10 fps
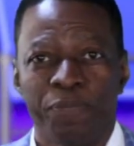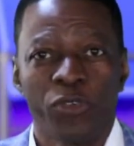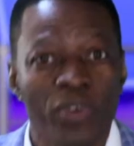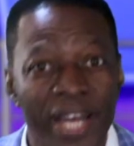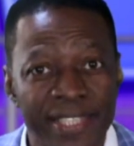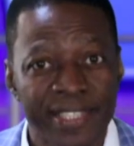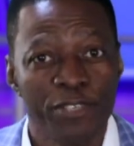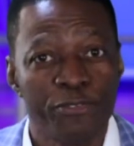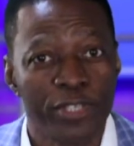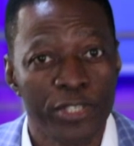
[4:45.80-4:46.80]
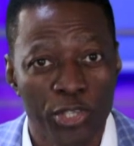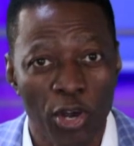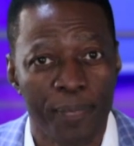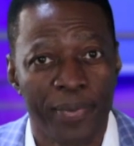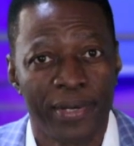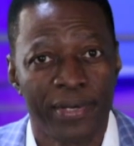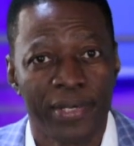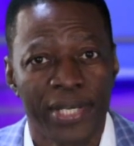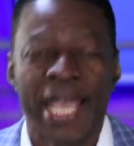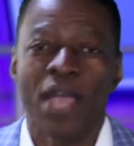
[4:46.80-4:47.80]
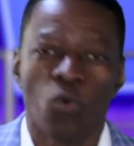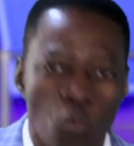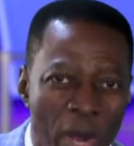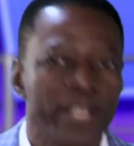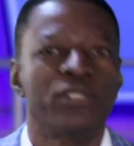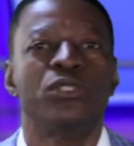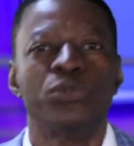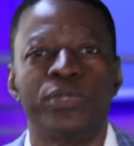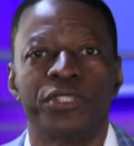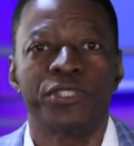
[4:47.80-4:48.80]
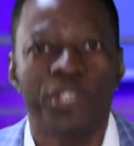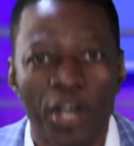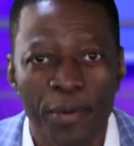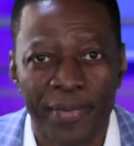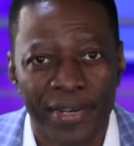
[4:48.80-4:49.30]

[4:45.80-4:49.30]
You're asking for a job. Why do you want the job?